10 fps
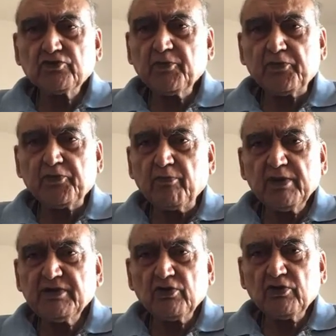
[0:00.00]
So the
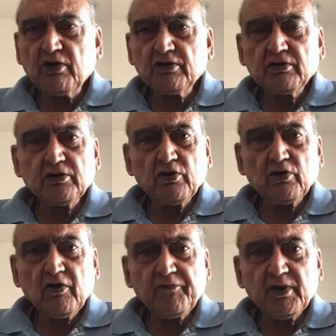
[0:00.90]
problem is not
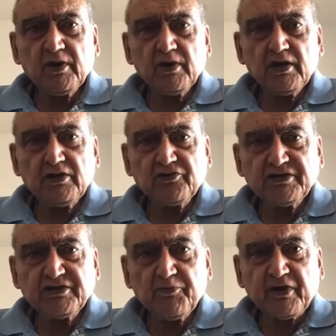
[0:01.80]
of
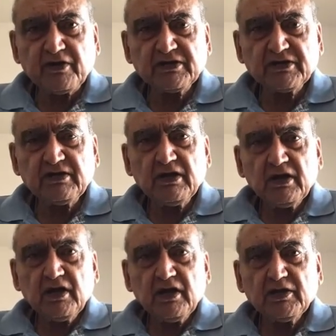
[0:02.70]
increasing
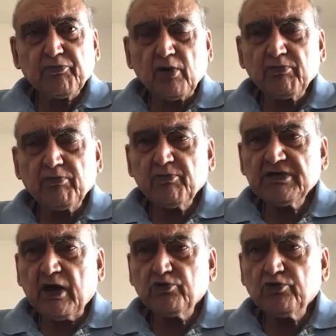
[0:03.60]
production. The
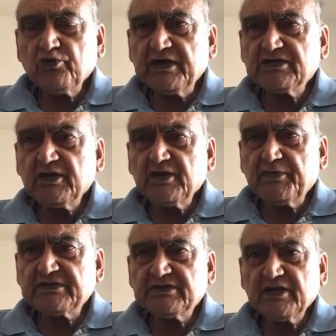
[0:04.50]
problem is how to raise
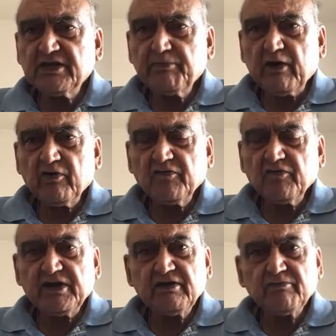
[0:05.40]
the purchasing
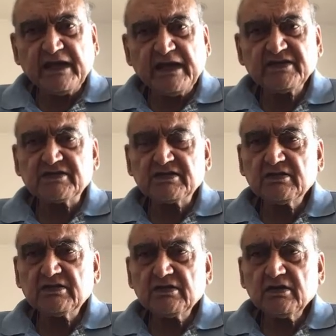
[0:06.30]
power of the Indian
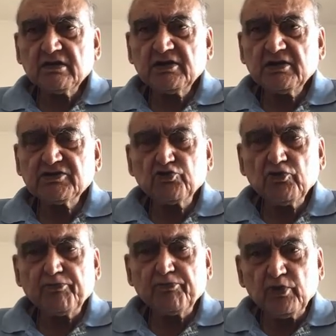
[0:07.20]
masses. They are
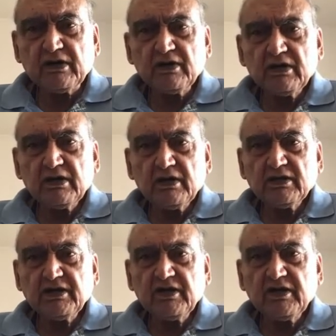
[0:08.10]
so poor
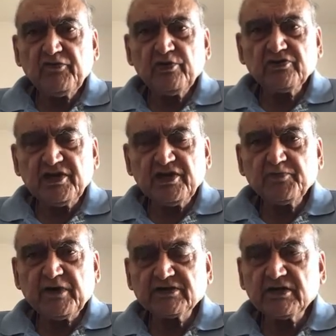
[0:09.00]
that if you
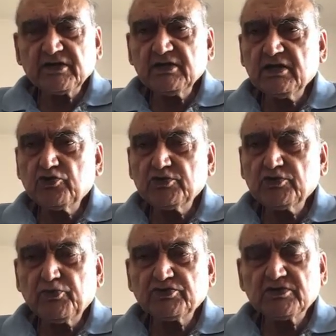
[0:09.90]
increase production,
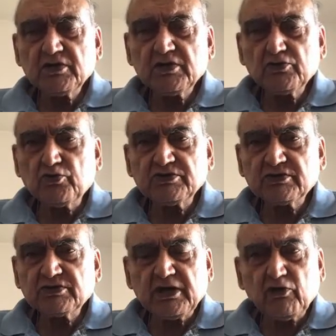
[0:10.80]
those
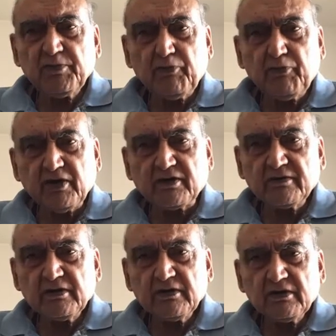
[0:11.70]
goods cannot be
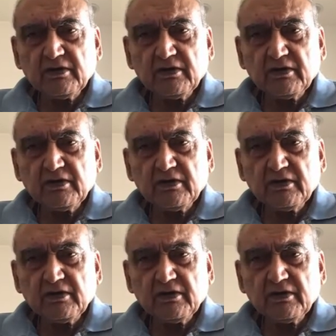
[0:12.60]
bought.